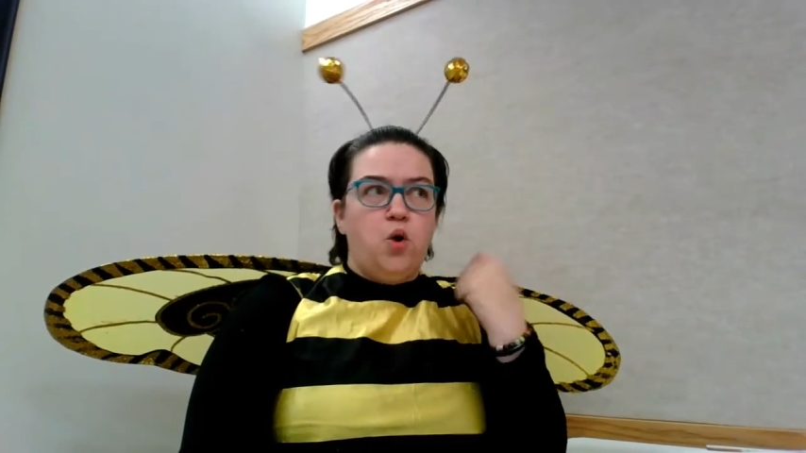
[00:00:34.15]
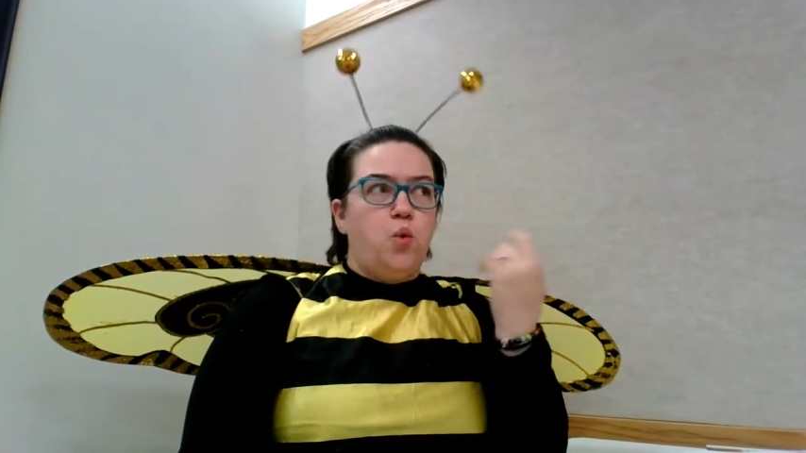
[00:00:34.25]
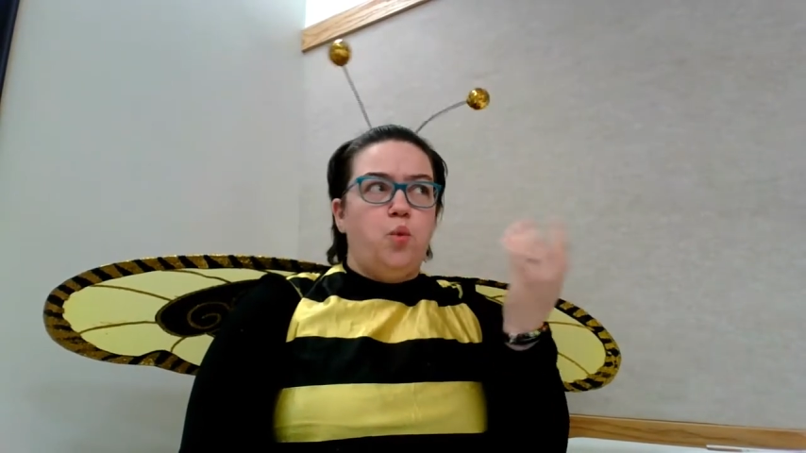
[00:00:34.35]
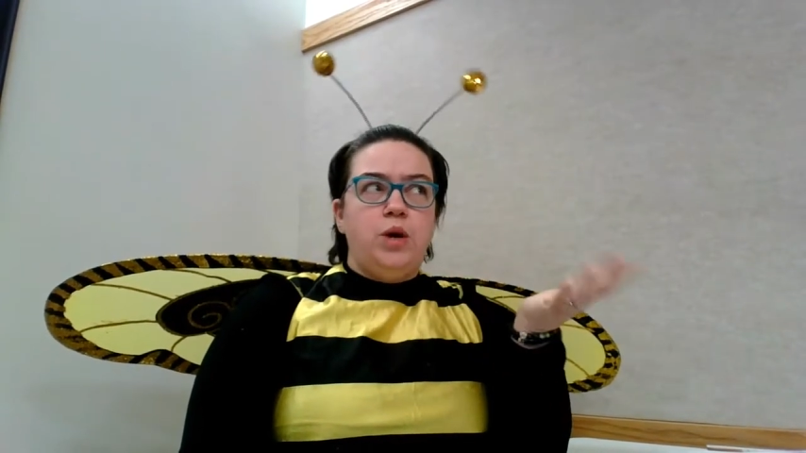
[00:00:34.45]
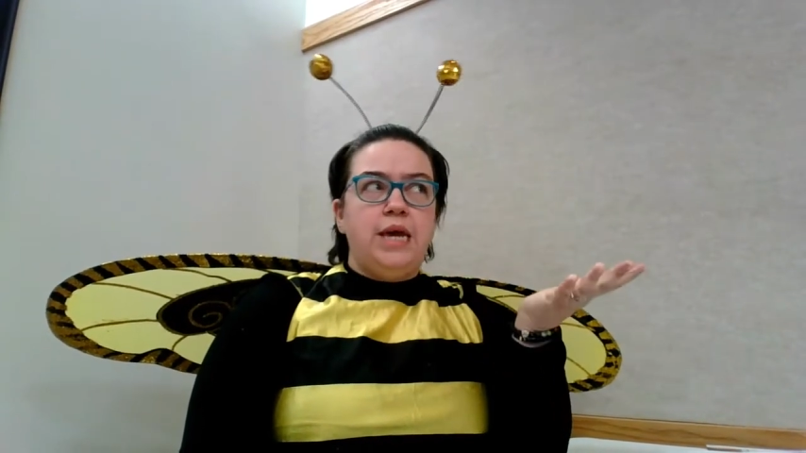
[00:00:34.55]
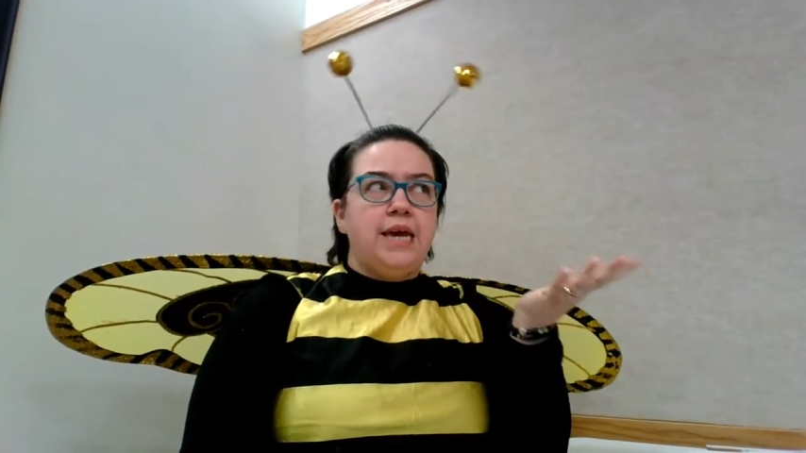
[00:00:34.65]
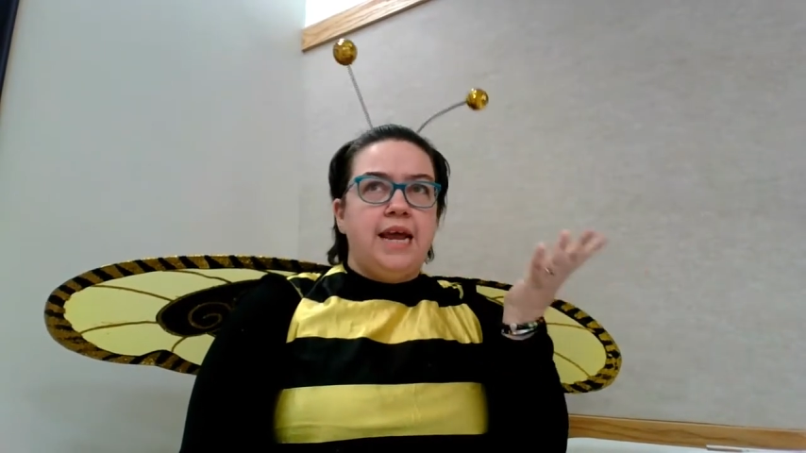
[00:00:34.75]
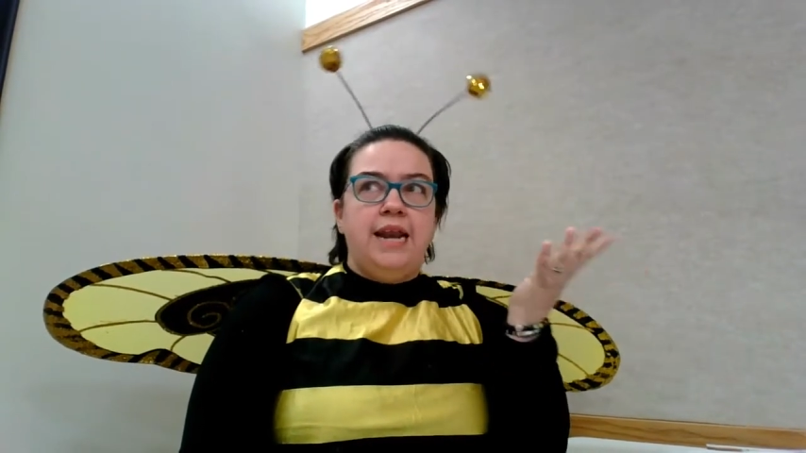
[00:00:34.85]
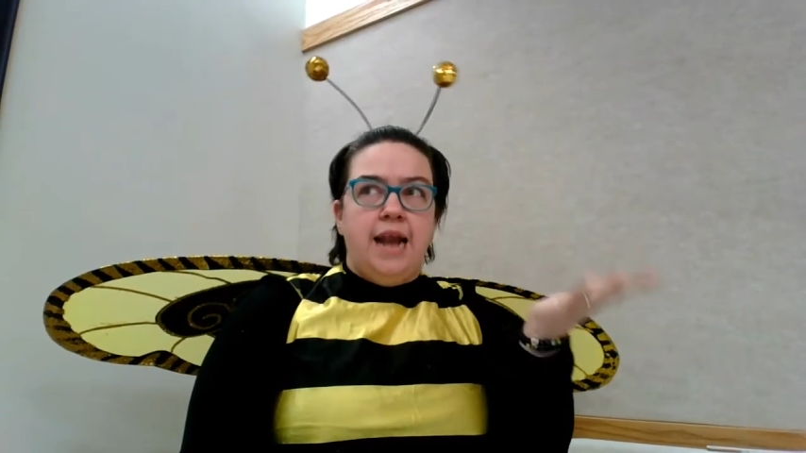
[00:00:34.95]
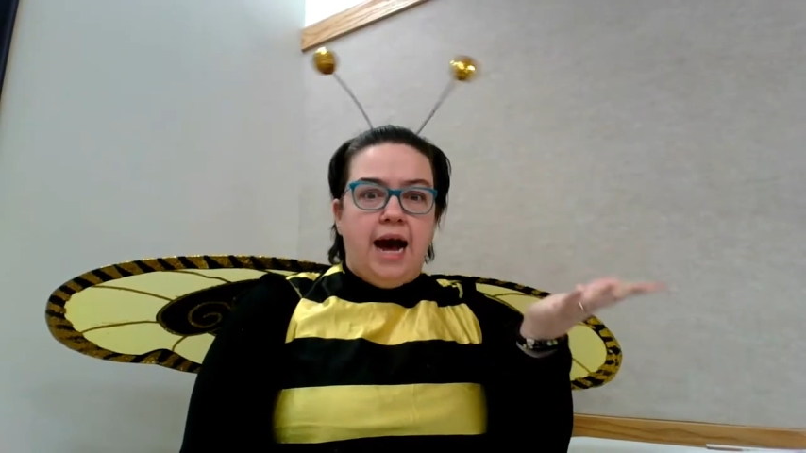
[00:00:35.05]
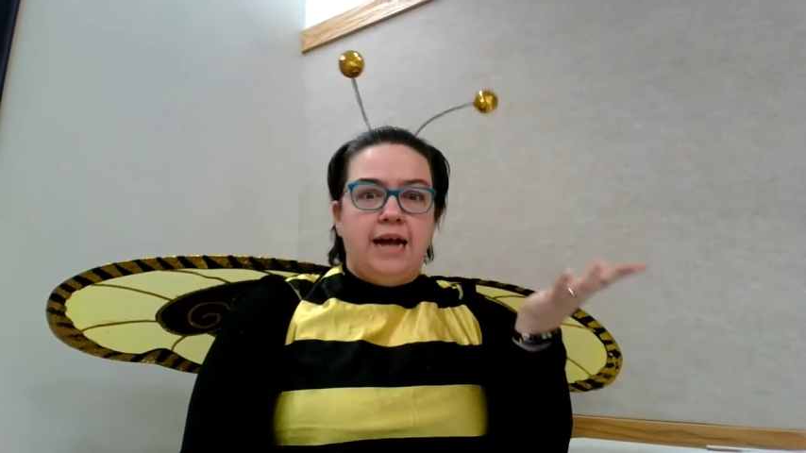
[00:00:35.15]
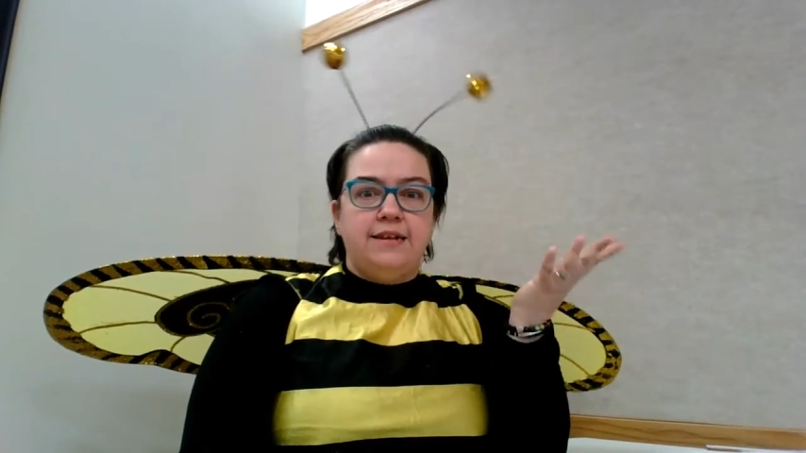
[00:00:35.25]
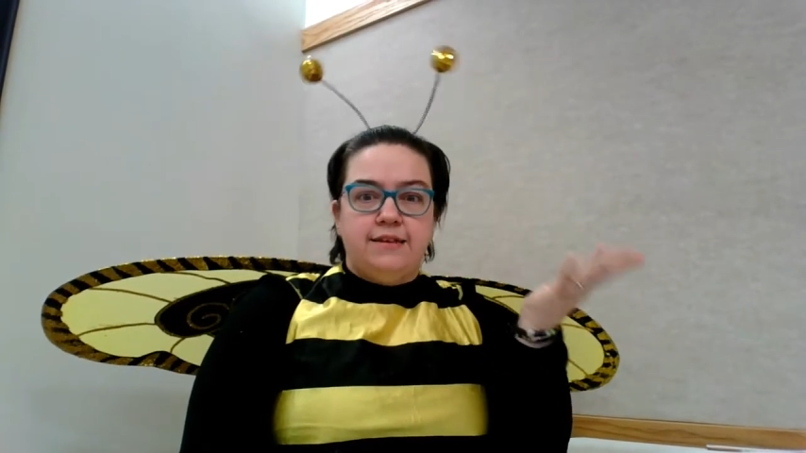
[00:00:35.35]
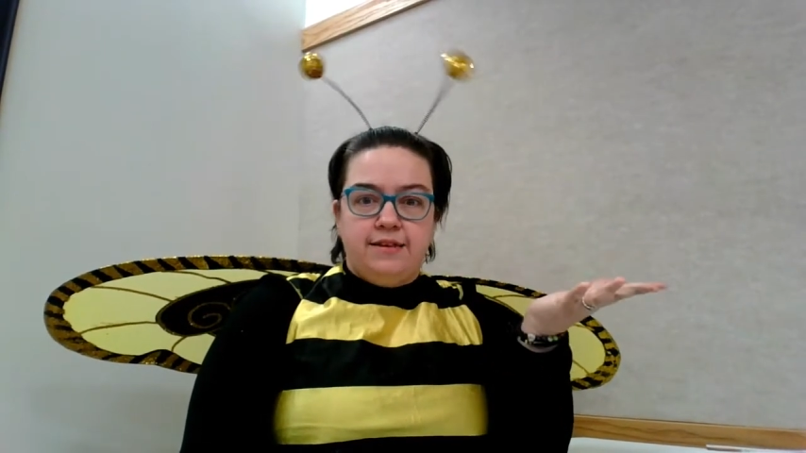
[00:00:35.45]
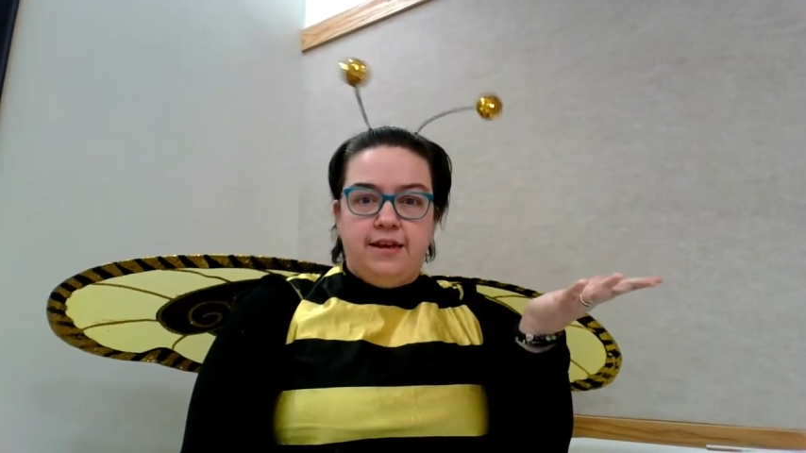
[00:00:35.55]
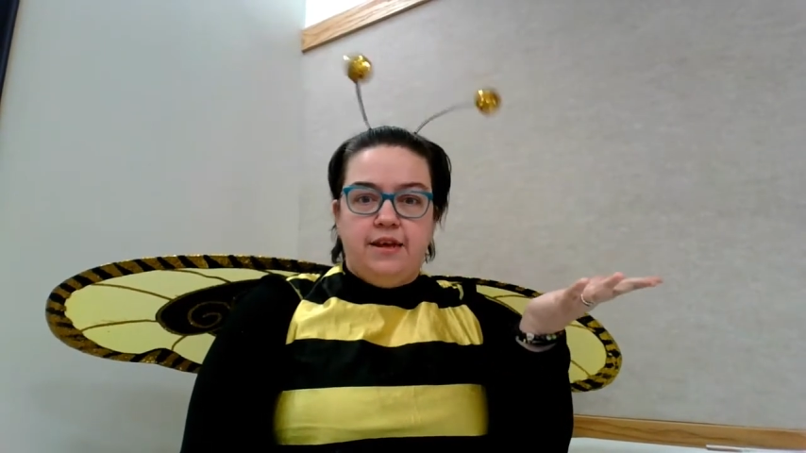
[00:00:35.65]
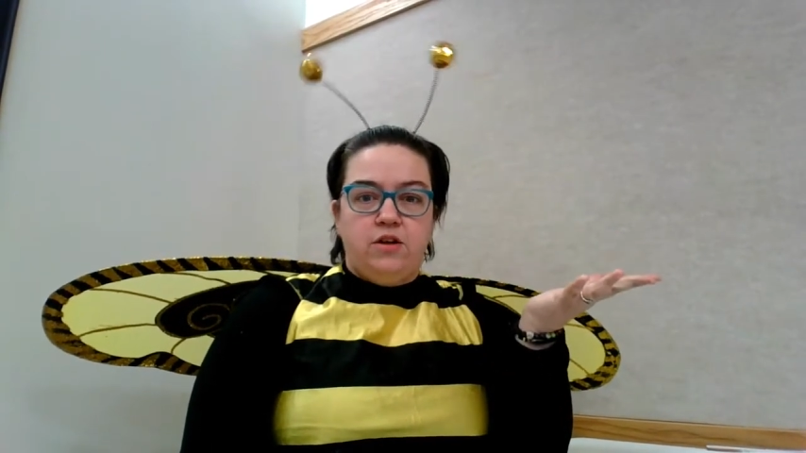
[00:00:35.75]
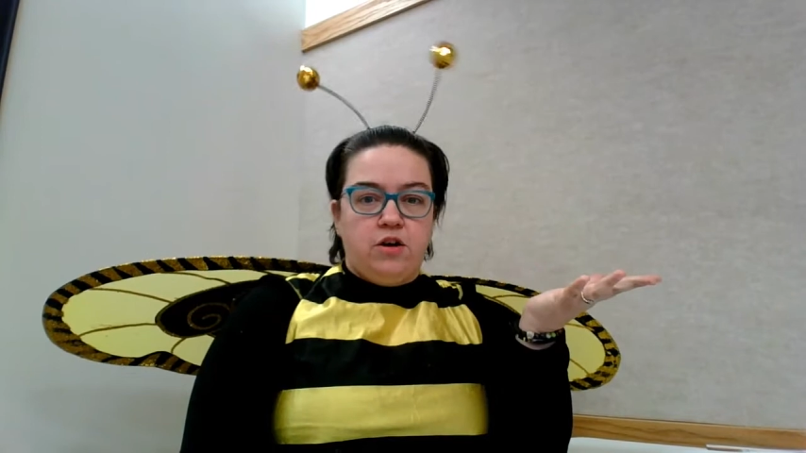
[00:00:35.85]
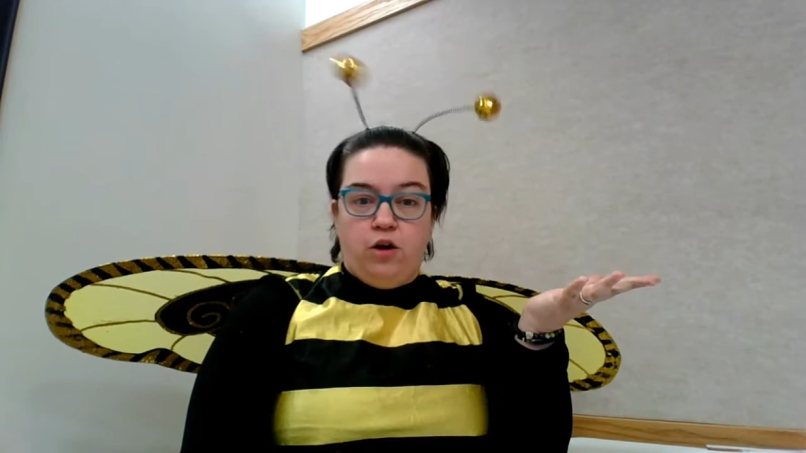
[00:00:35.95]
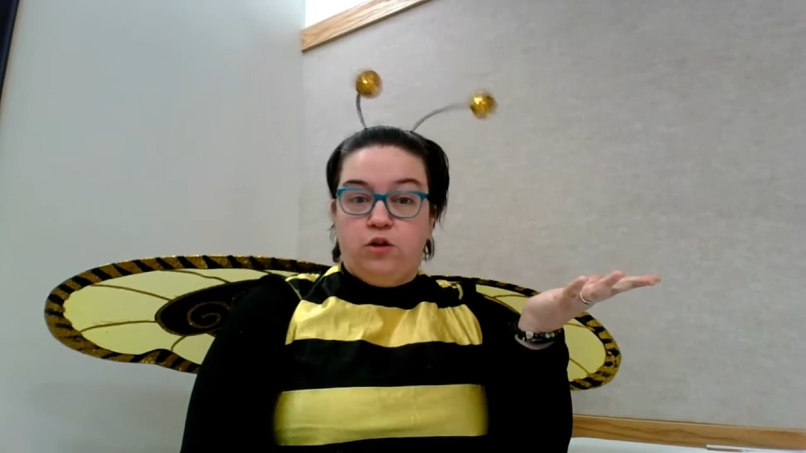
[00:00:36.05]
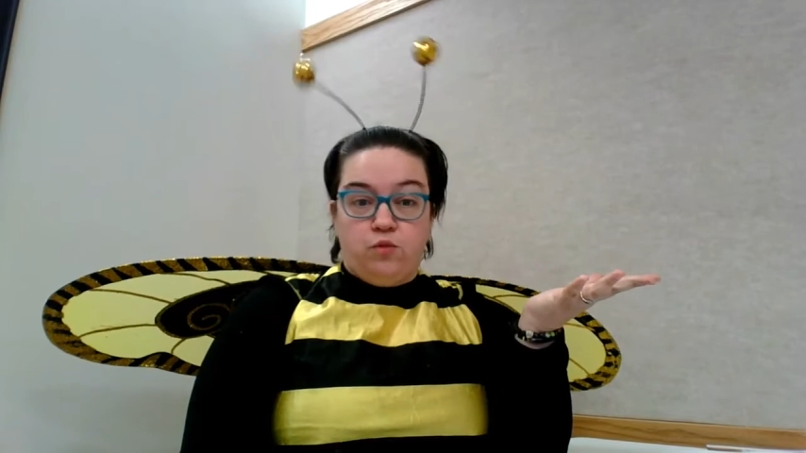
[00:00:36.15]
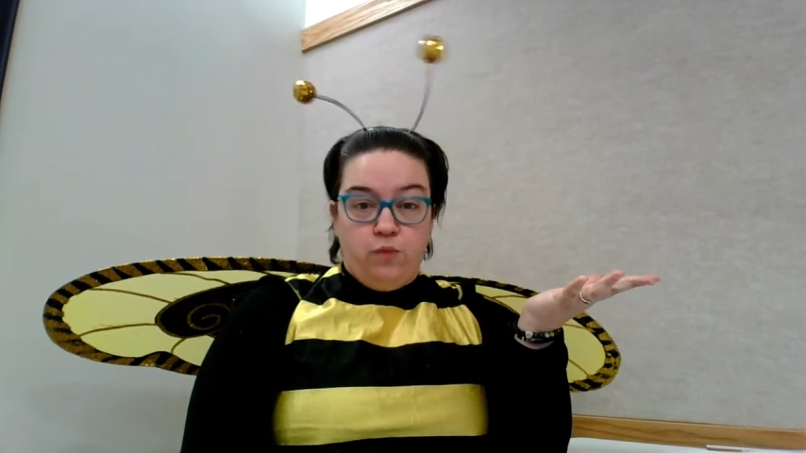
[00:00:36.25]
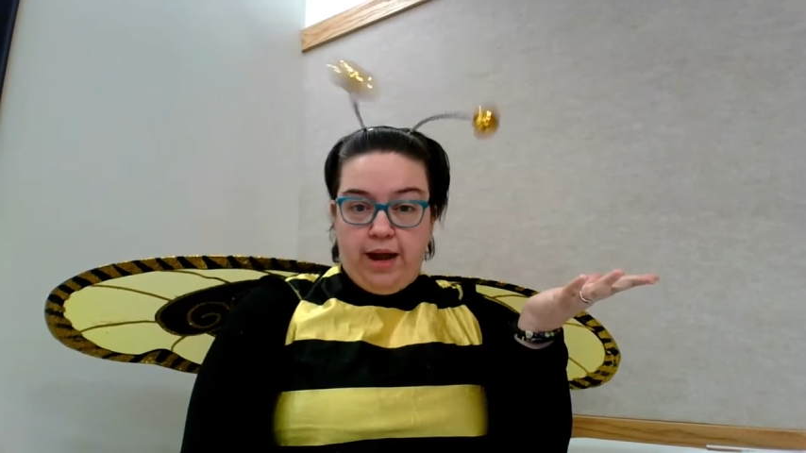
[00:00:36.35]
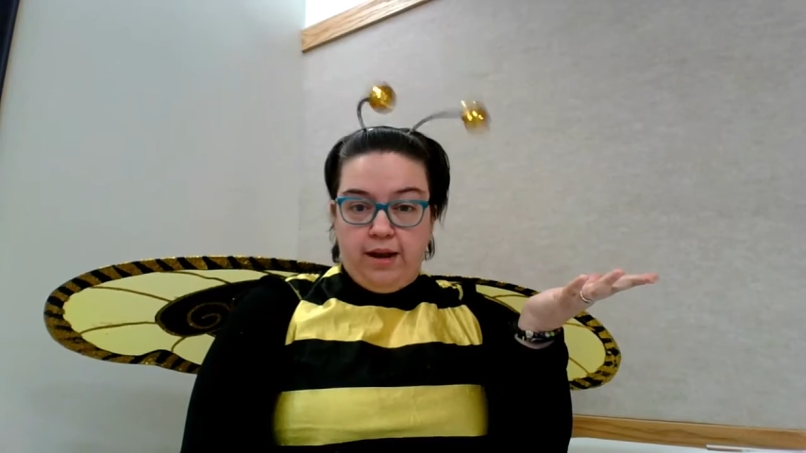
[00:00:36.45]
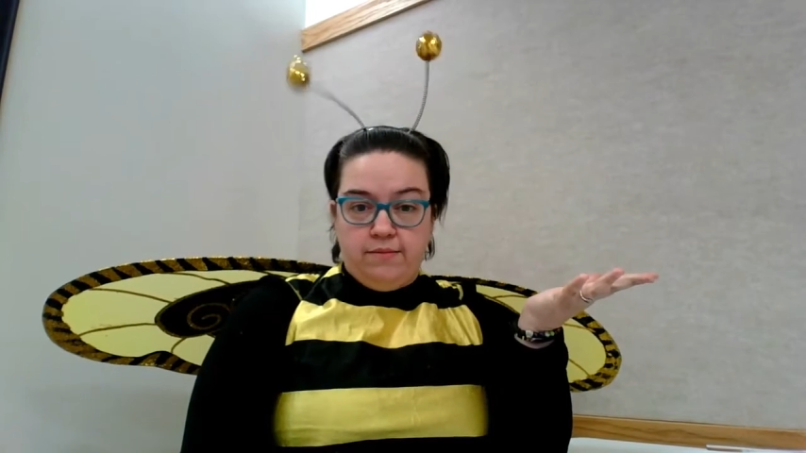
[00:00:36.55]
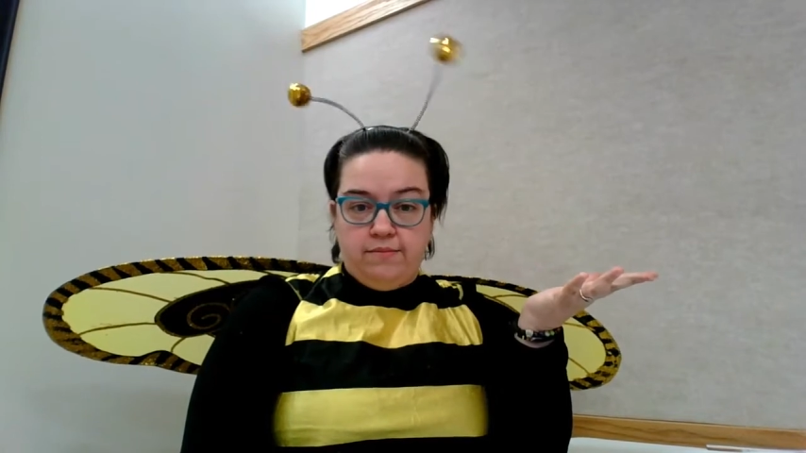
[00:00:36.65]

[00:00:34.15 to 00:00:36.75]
we cannot see the color red.